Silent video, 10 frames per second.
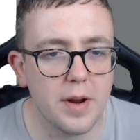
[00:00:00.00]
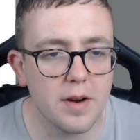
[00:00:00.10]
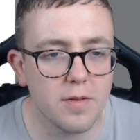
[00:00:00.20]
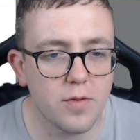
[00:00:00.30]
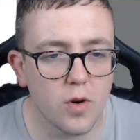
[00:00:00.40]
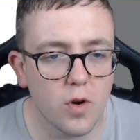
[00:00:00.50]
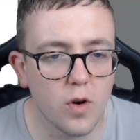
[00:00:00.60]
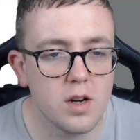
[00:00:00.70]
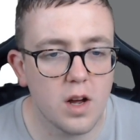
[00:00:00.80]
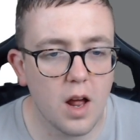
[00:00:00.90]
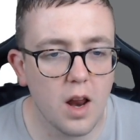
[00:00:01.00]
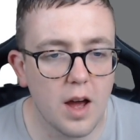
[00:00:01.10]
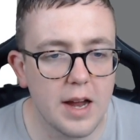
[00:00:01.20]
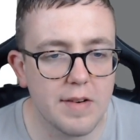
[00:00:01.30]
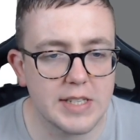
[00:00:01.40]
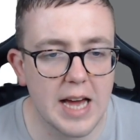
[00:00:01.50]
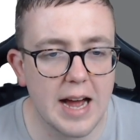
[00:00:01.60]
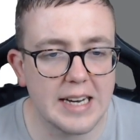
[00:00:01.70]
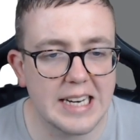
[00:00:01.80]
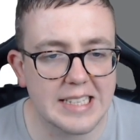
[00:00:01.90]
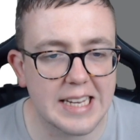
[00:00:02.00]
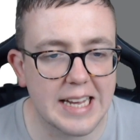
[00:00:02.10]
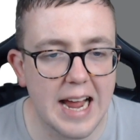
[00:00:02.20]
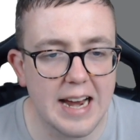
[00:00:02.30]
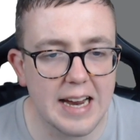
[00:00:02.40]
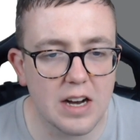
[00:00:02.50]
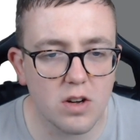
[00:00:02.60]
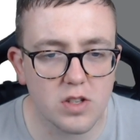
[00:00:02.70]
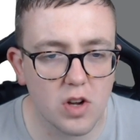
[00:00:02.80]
for a lot here. Is that Adidas again? It looks like a